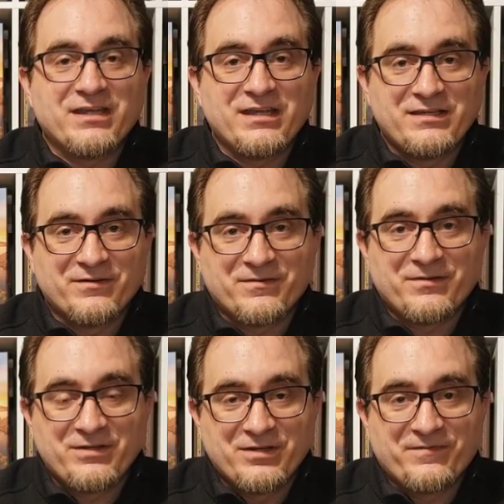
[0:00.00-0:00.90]
in
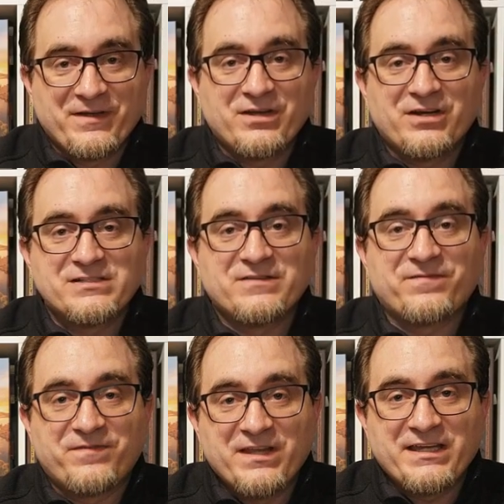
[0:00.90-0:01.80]
your, your finger as you
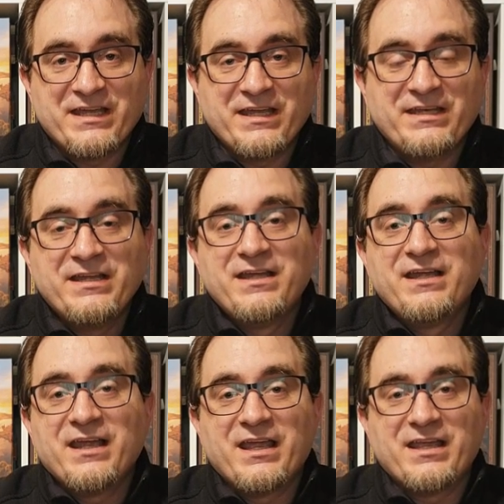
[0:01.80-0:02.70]
flick it
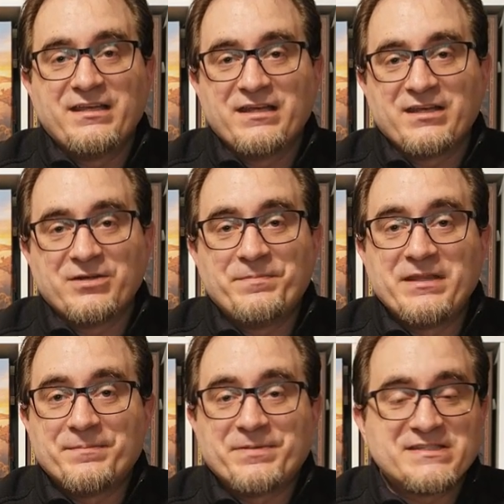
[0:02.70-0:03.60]
and it could be
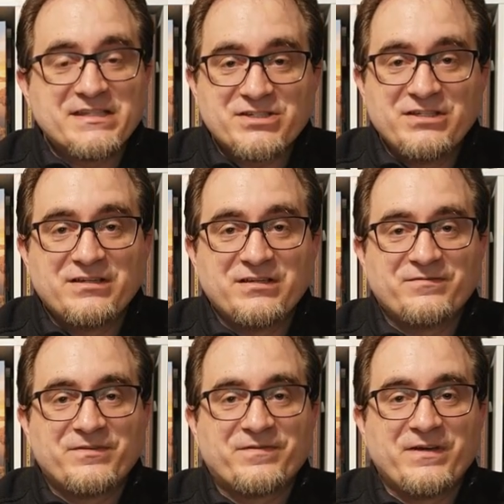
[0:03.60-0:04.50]
the positioning
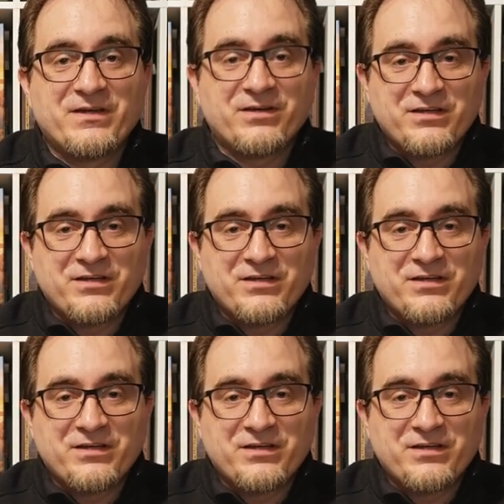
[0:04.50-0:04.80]
of your finger.